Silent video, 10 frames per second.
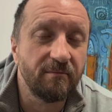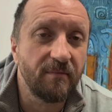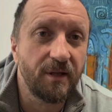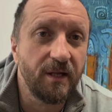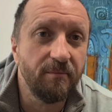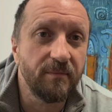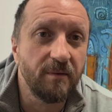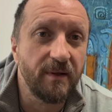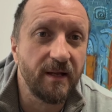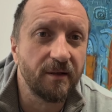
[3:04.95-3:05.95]
seem
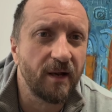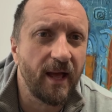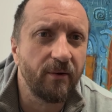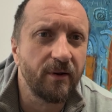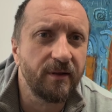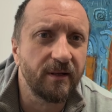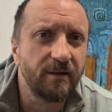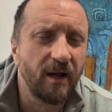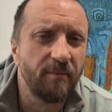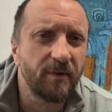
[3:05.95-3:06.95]
to be as loud as it
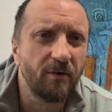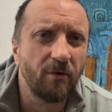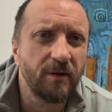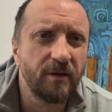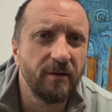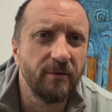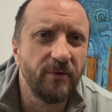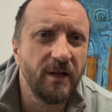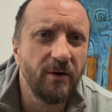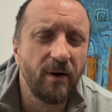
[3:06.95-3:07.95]
comes across in the
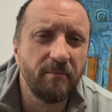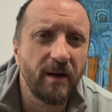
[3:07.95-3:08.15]
video.